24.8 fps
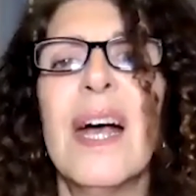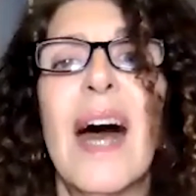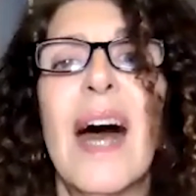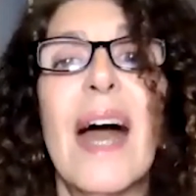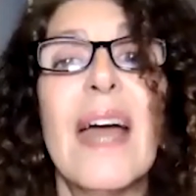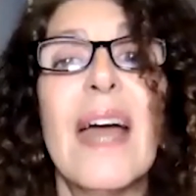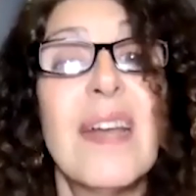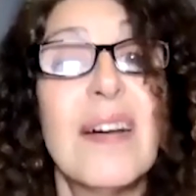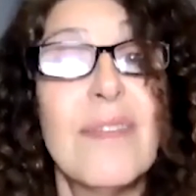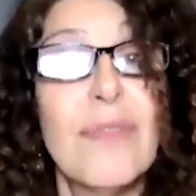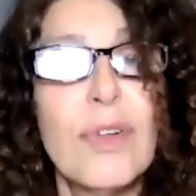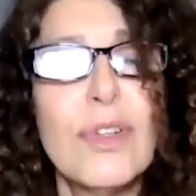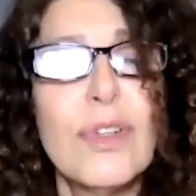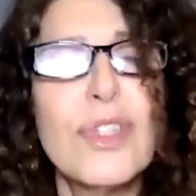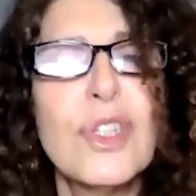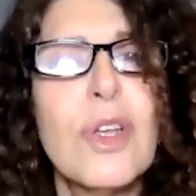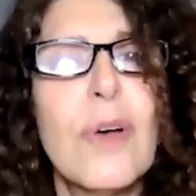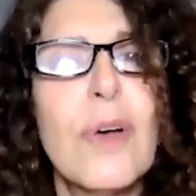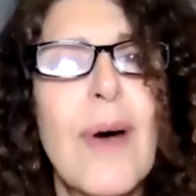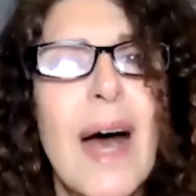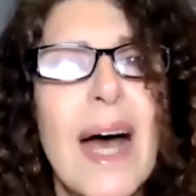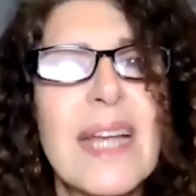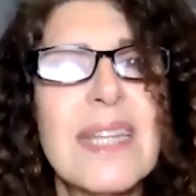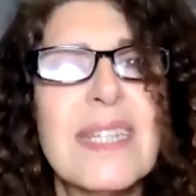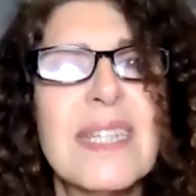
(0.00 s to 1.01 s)
I have
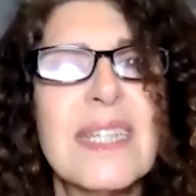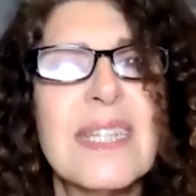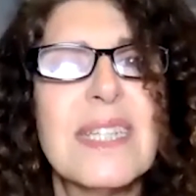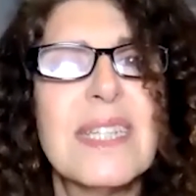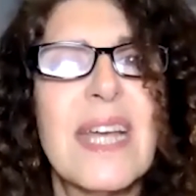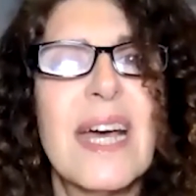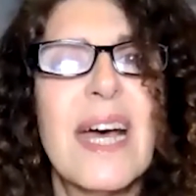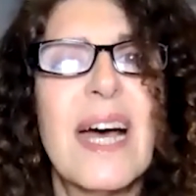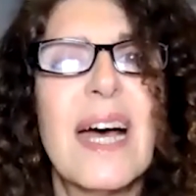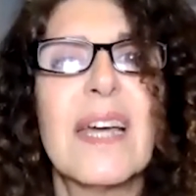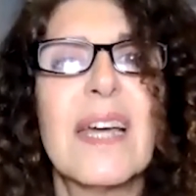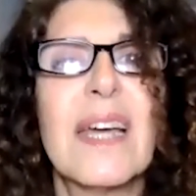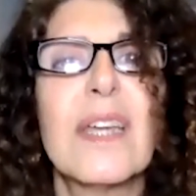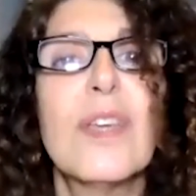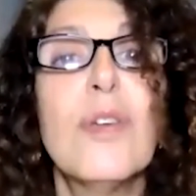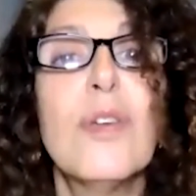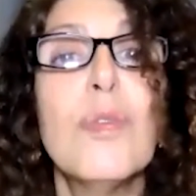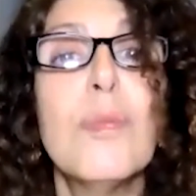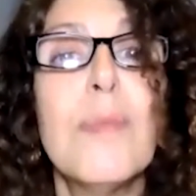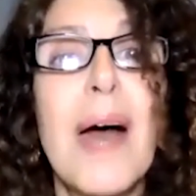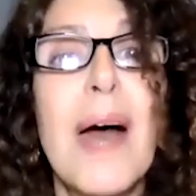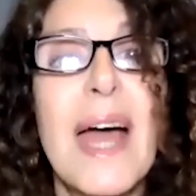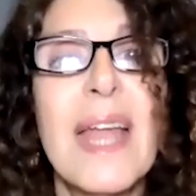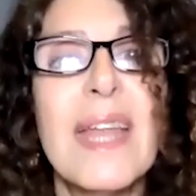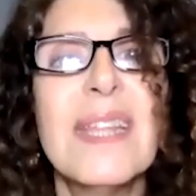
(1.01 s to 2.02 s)
also added a
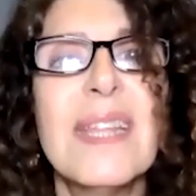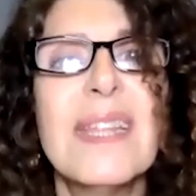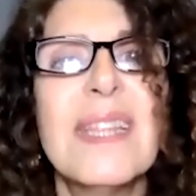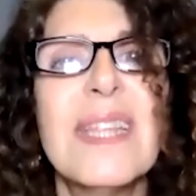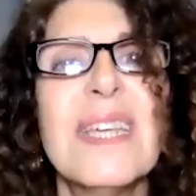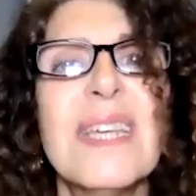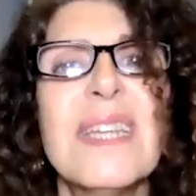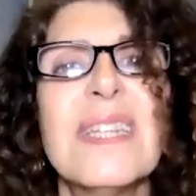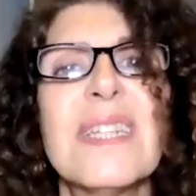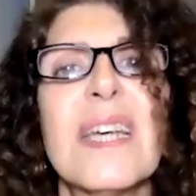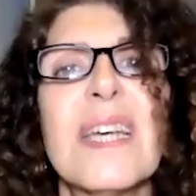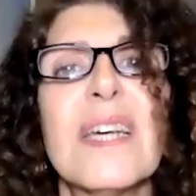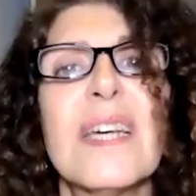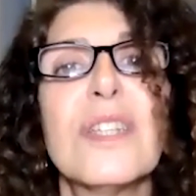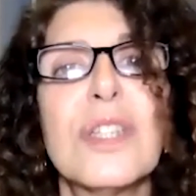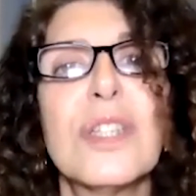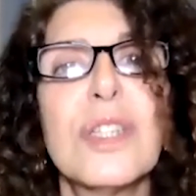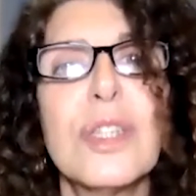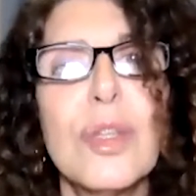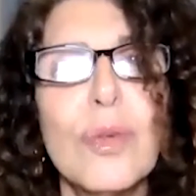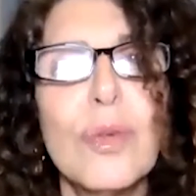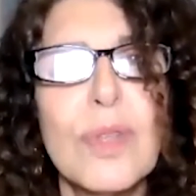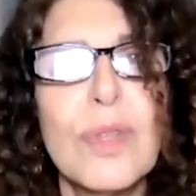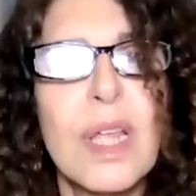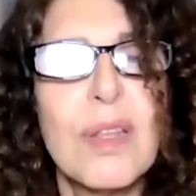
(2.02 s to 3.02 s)
Humanities
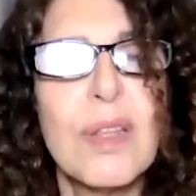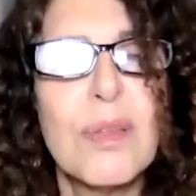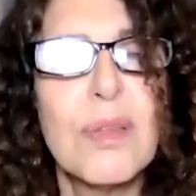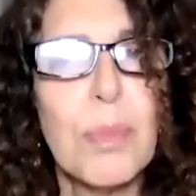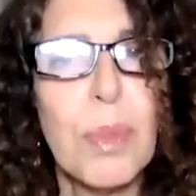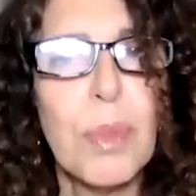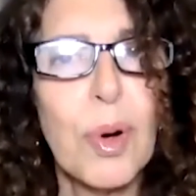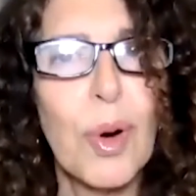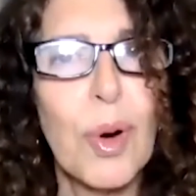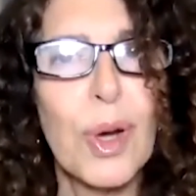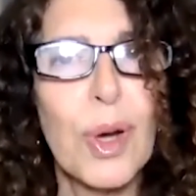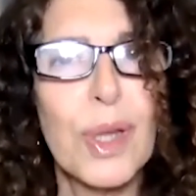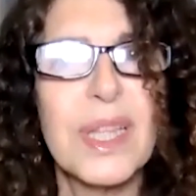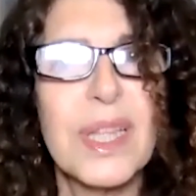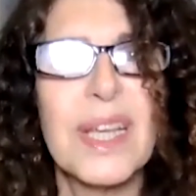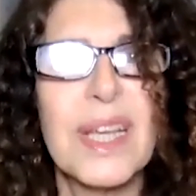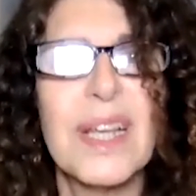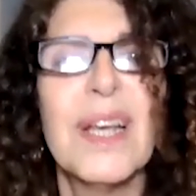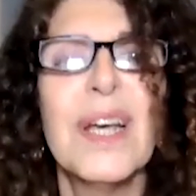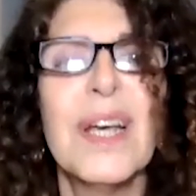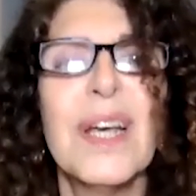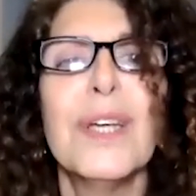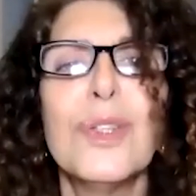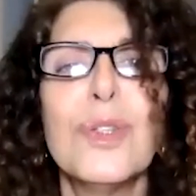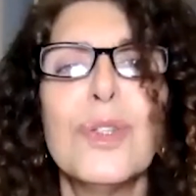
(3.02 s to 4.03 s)
Student Board
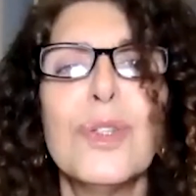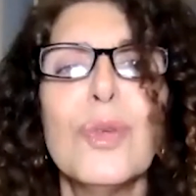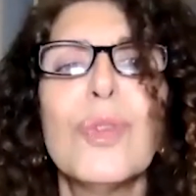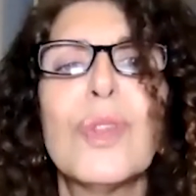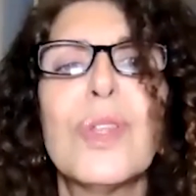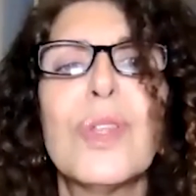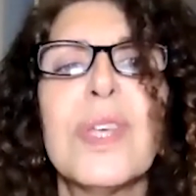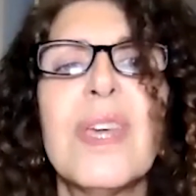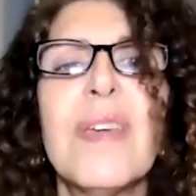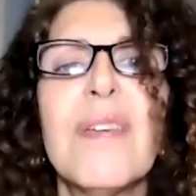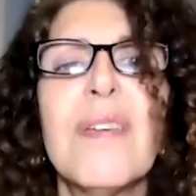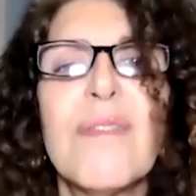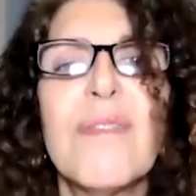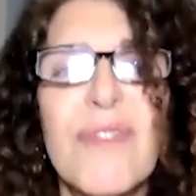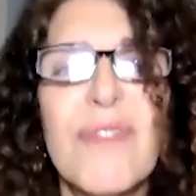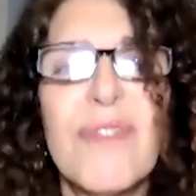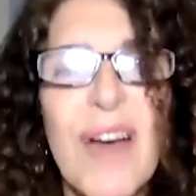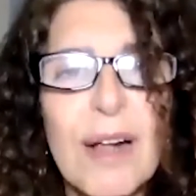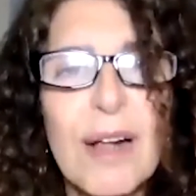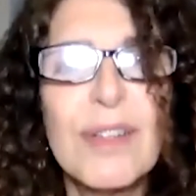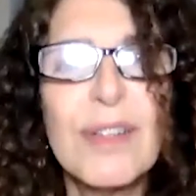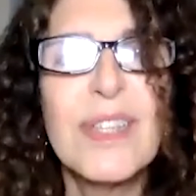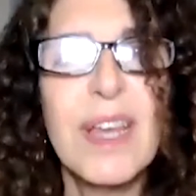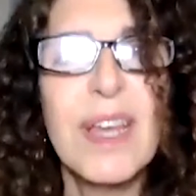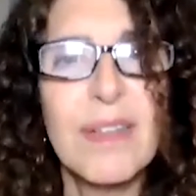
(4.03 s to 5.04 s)
to the
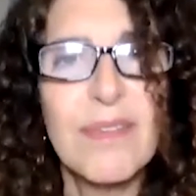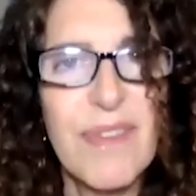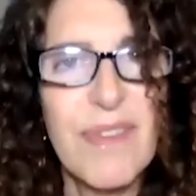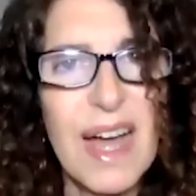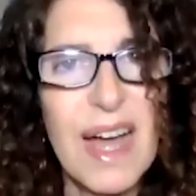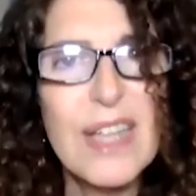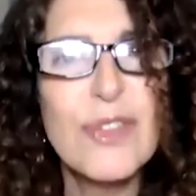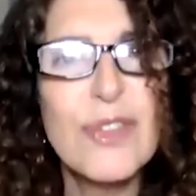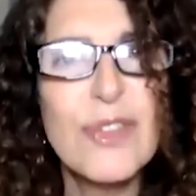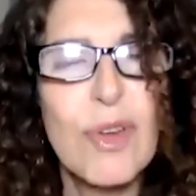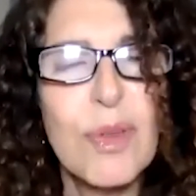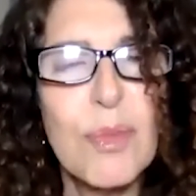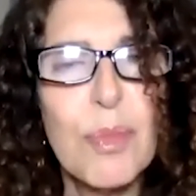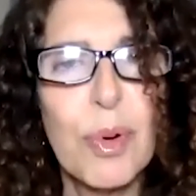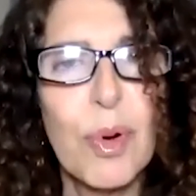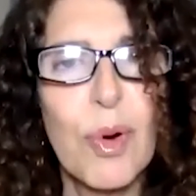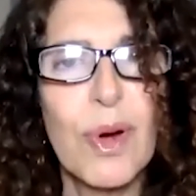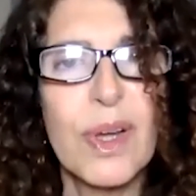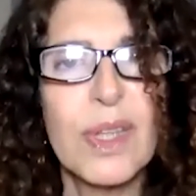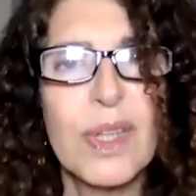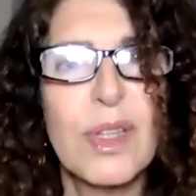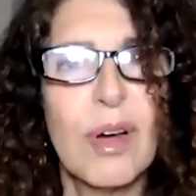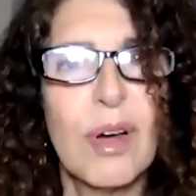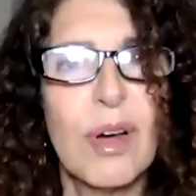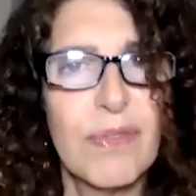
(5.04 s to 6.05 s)
Faculty Advisory
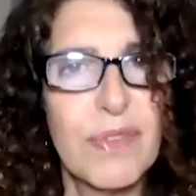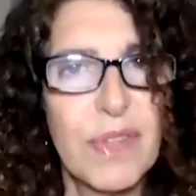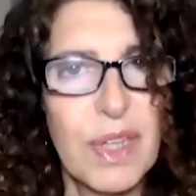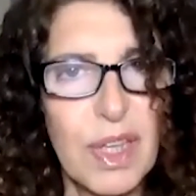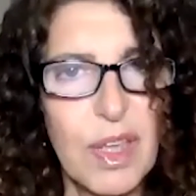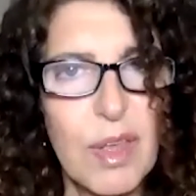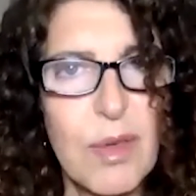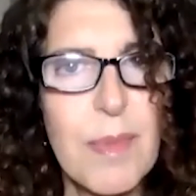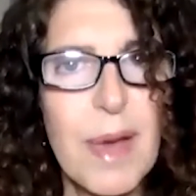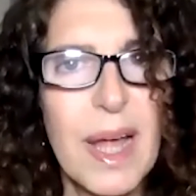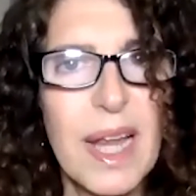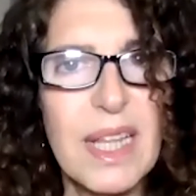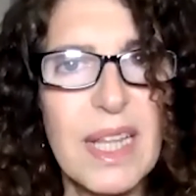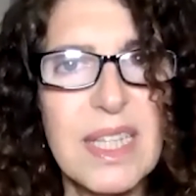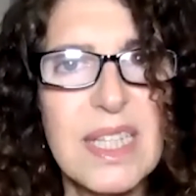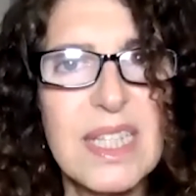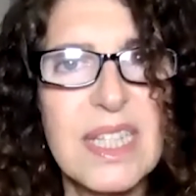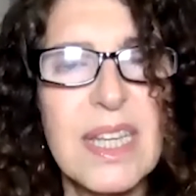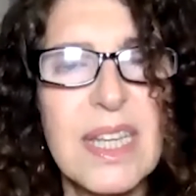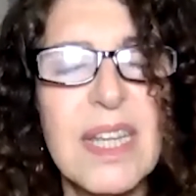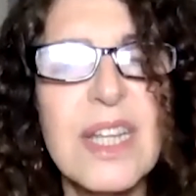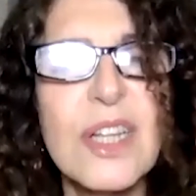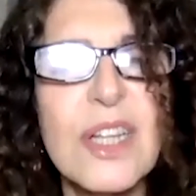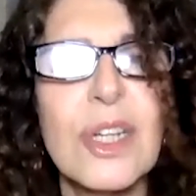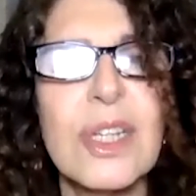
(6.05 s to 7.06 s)
Board of the Humanities
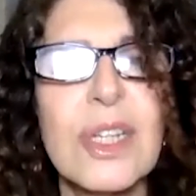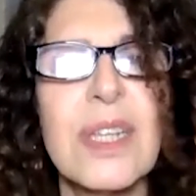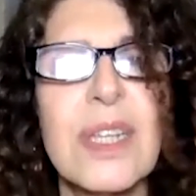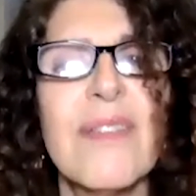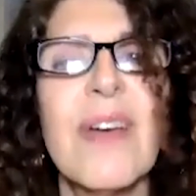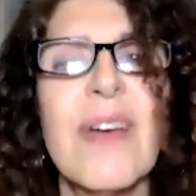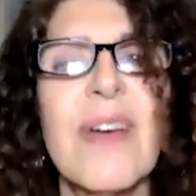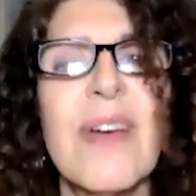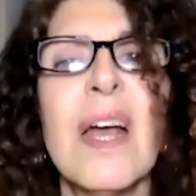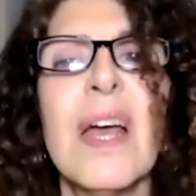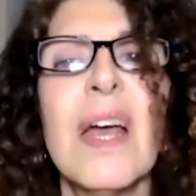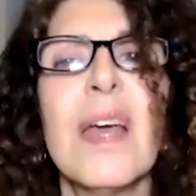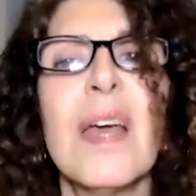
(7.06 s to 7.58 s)
Initiative,